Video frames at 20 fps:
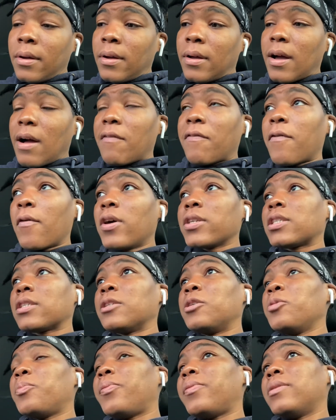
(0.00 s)

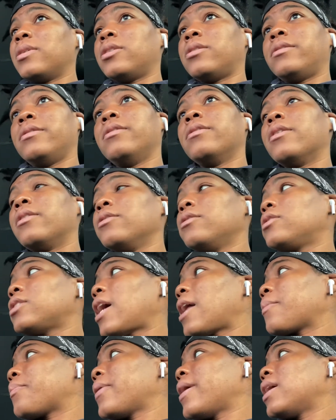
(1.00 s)
unfortunately, you you know, you
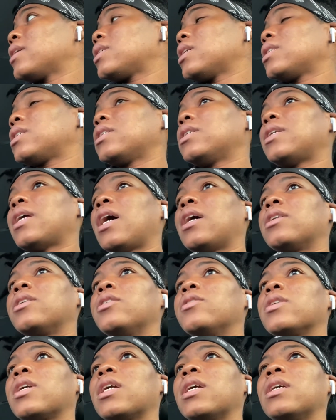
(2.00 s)
try to pass that shit down to
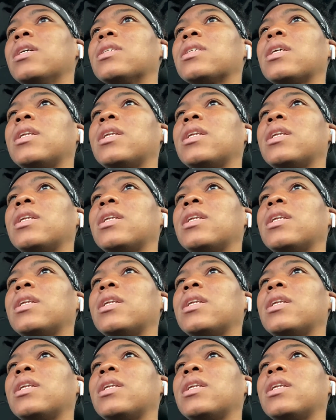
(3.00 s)
your kids,